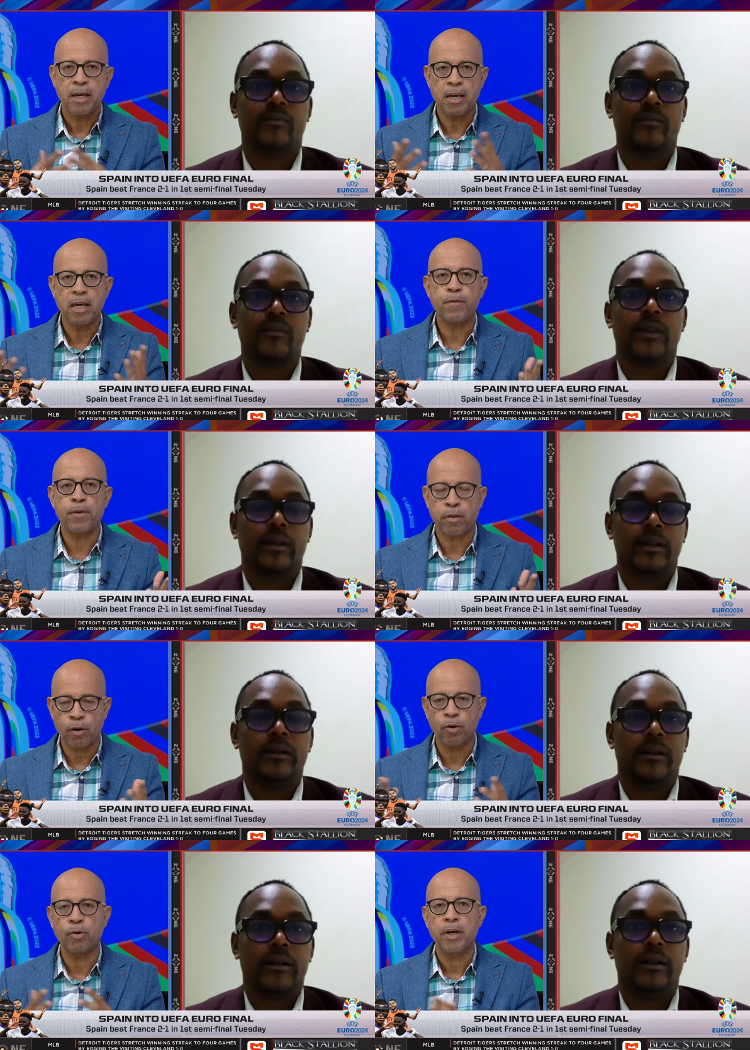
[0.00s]
Speaker 1: even
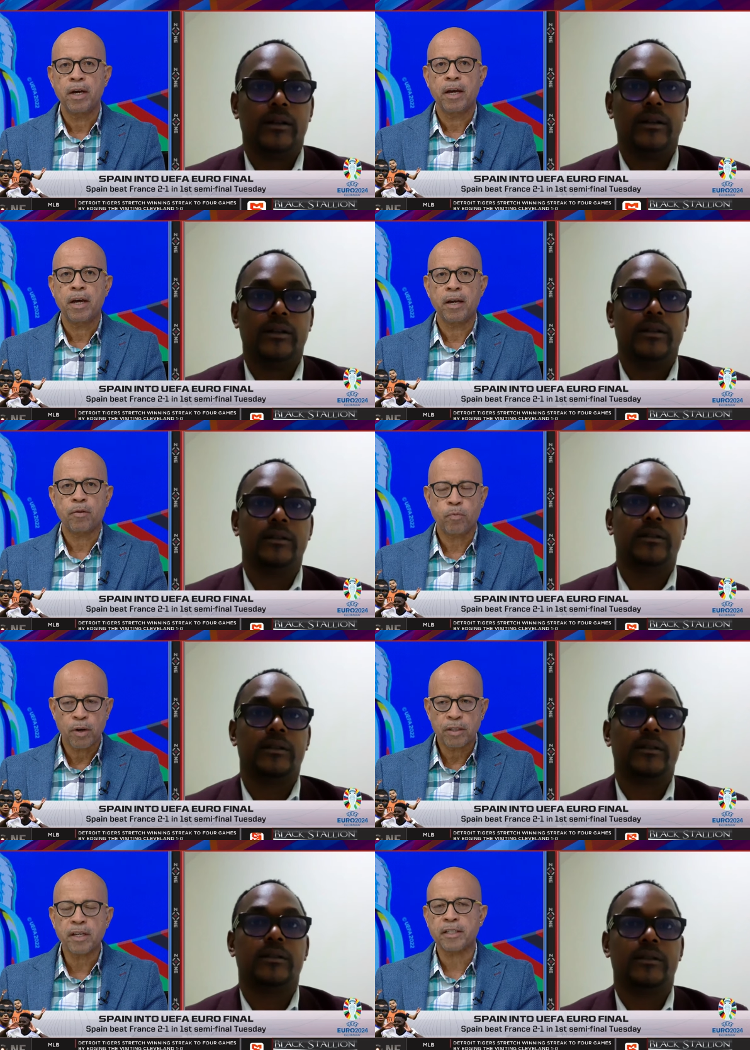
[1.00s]
though it
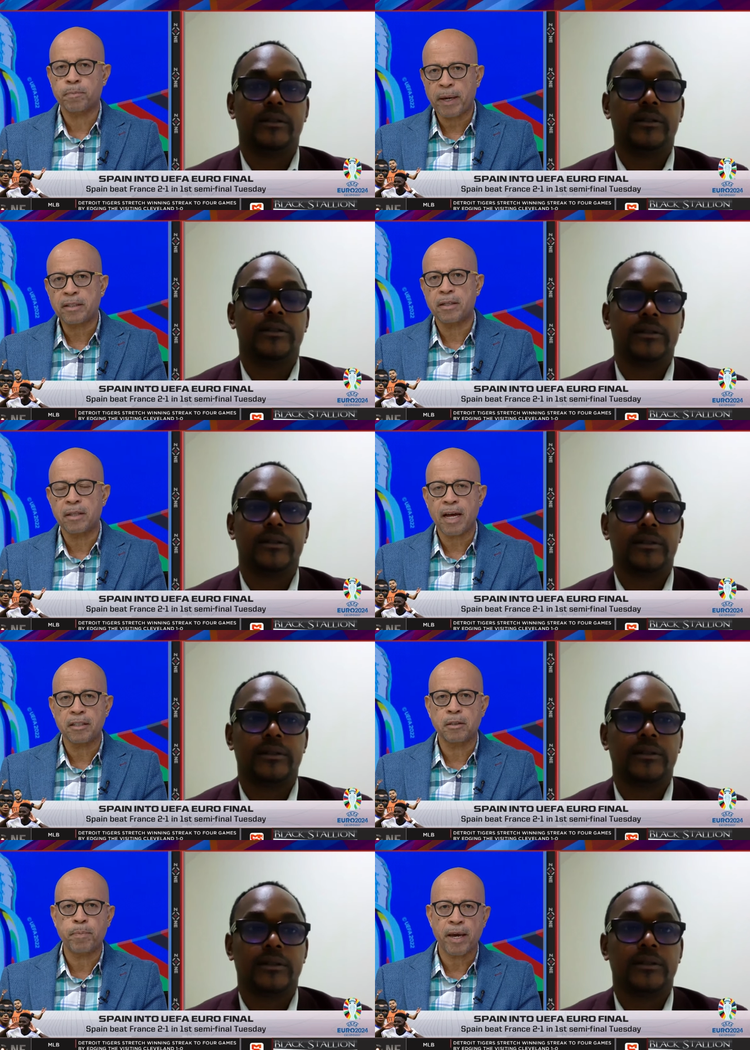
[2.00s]
was expected
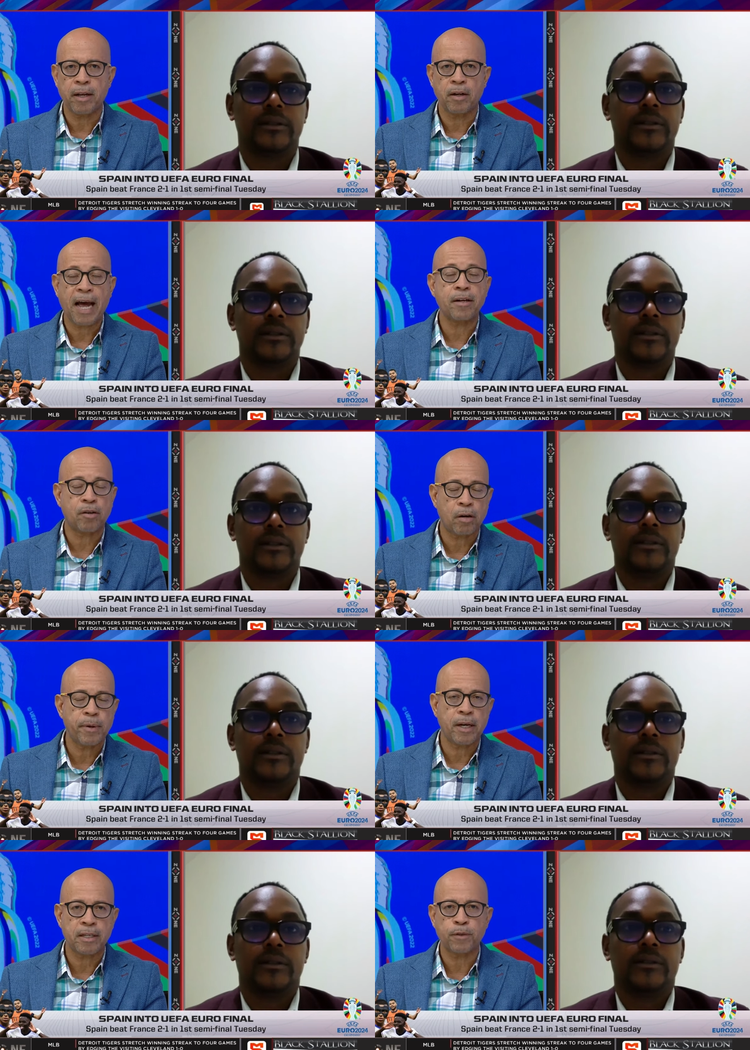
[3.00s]
that Spain had
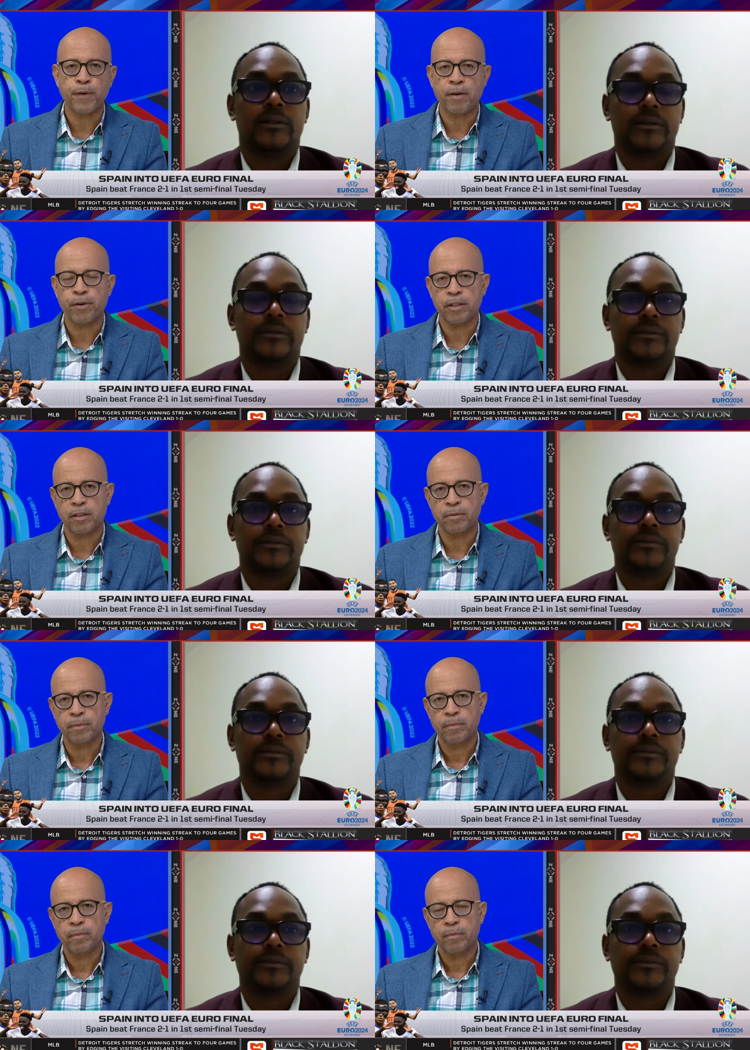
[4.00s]
come in as favourites.
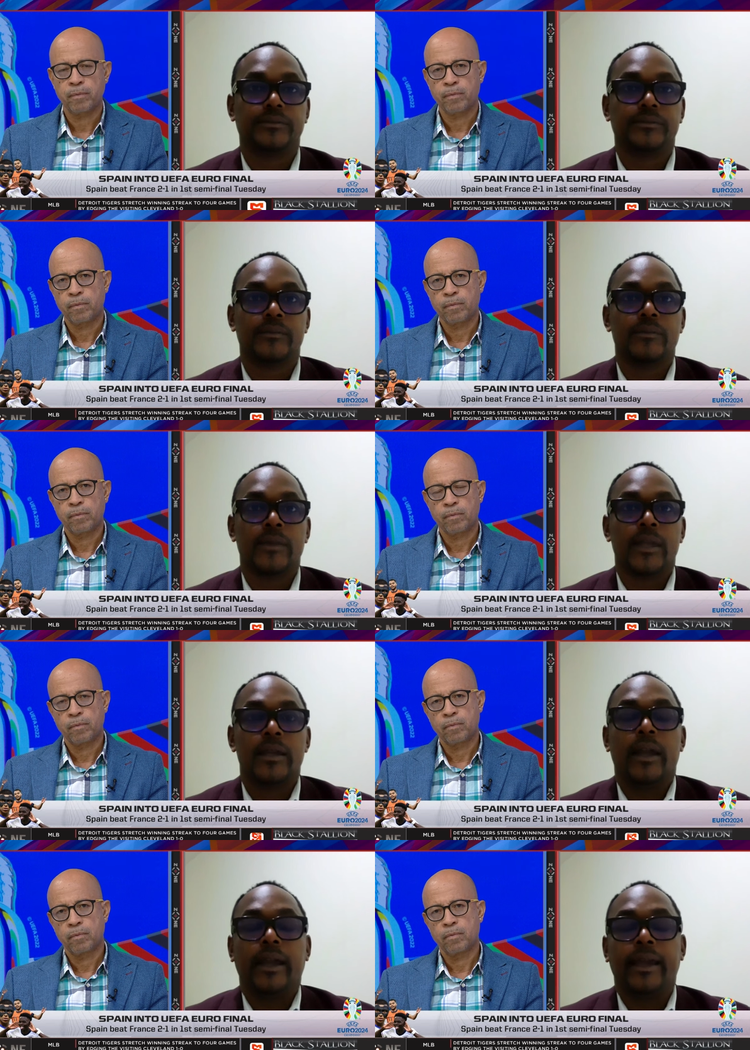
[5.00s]

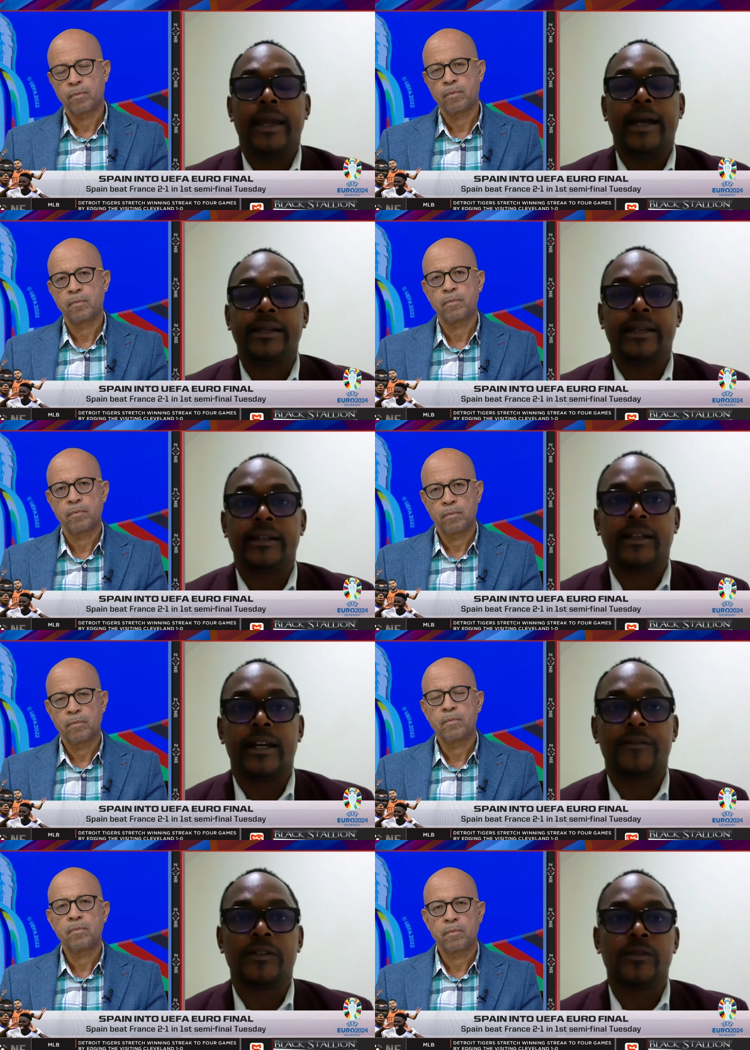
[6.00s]
Speaker 2: Yeah, I did, and
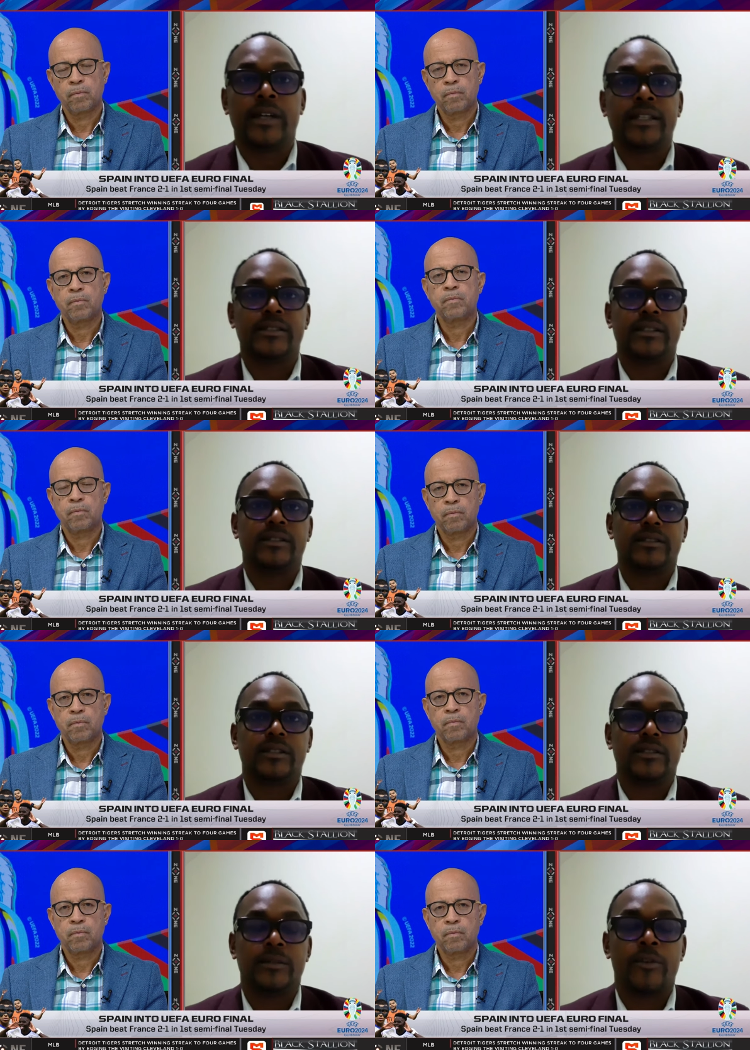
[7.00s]
good afternoon, Lance, and
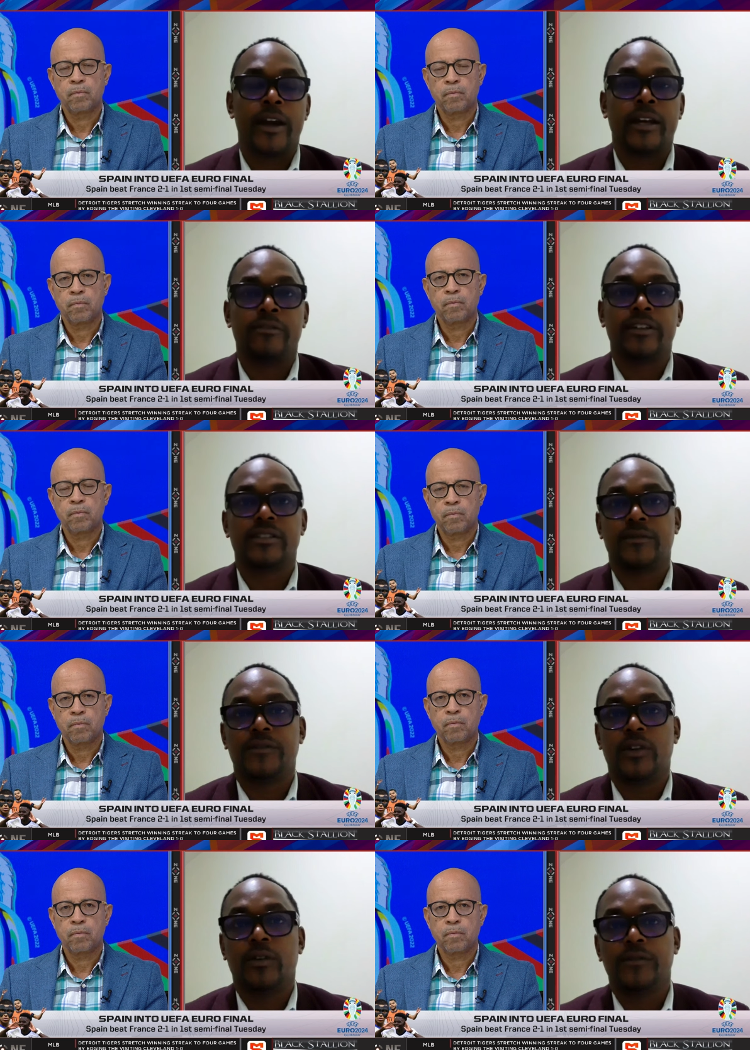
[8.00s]
to Tamara and the rest
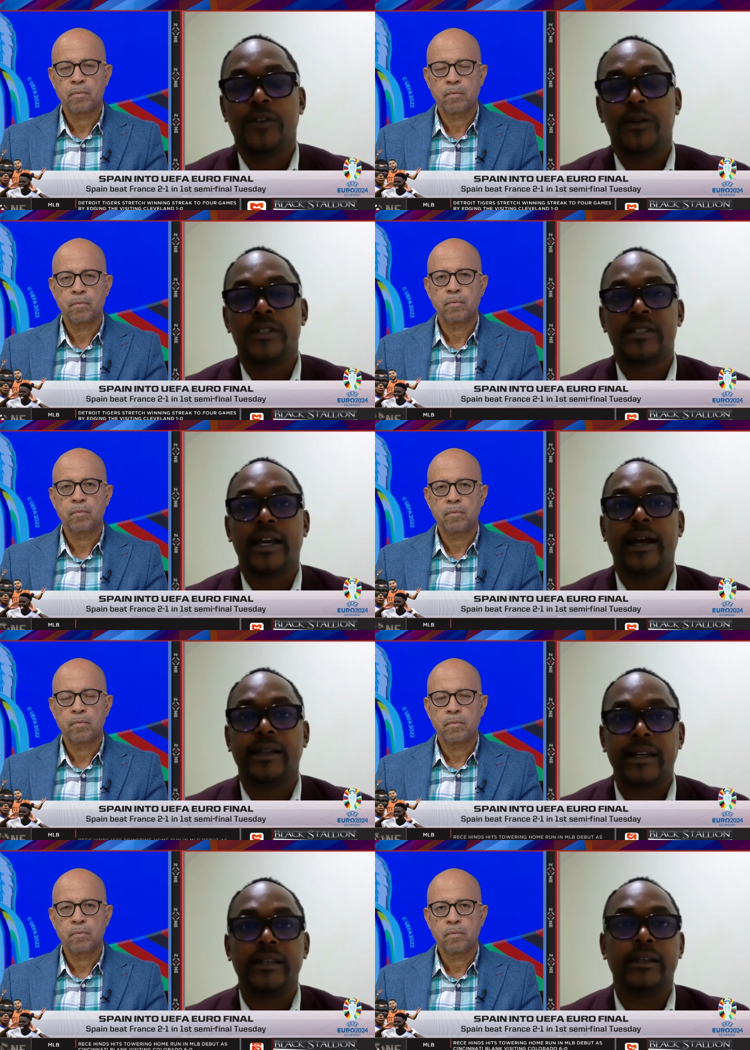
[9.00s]
of your viewers. I,
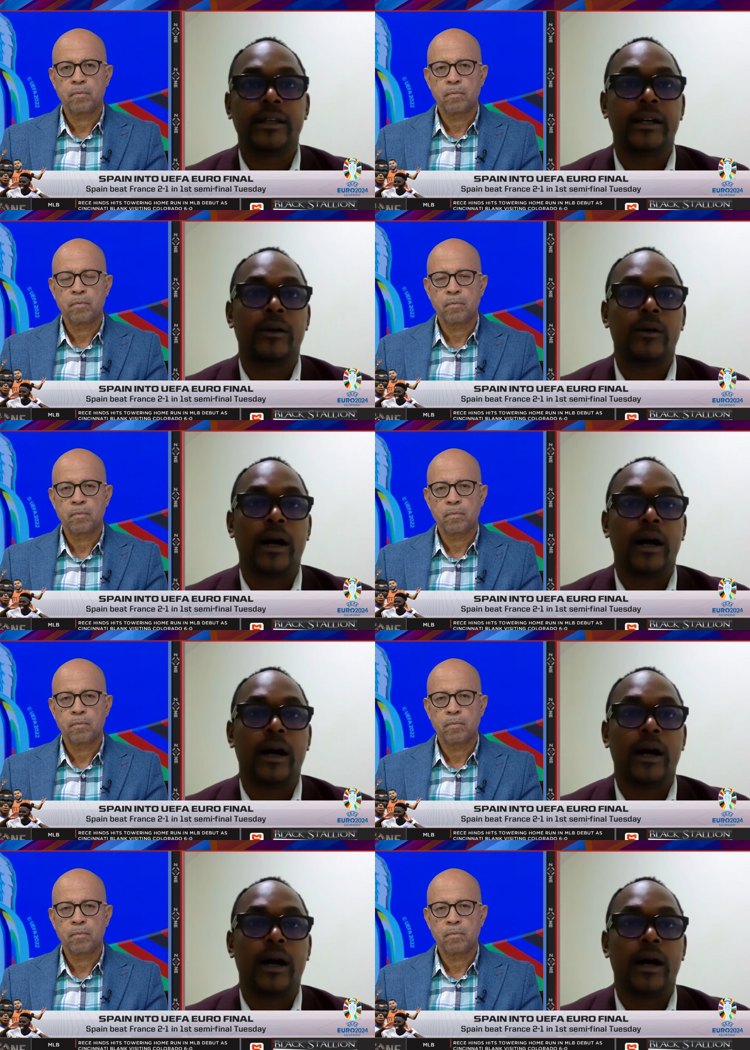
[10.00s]
I did. Uh,